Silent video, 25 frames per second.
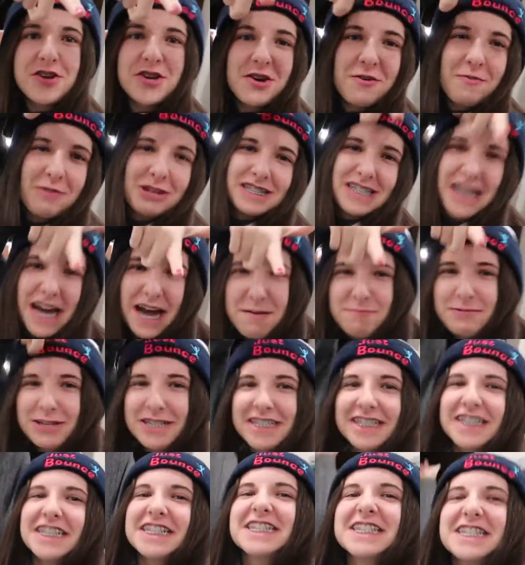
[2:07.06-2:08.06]
you know what time it
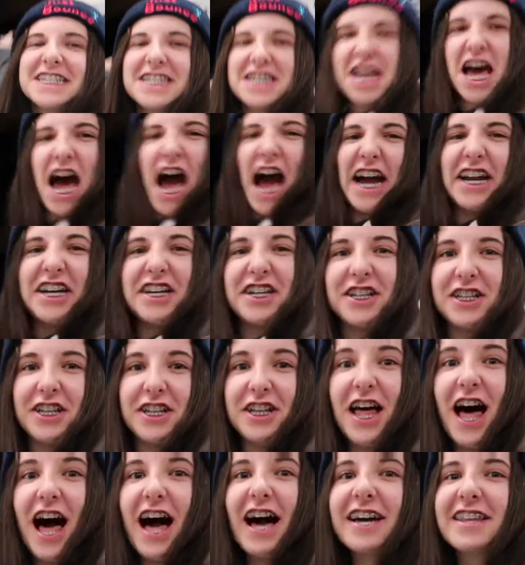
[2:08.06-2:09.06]
is. It's nine
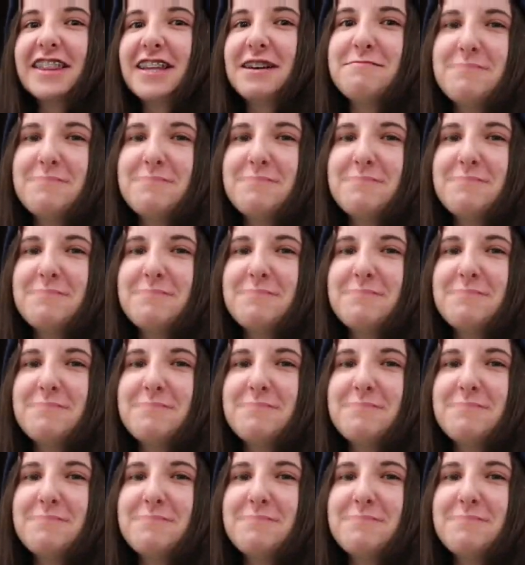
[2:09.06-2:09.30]
o'clock.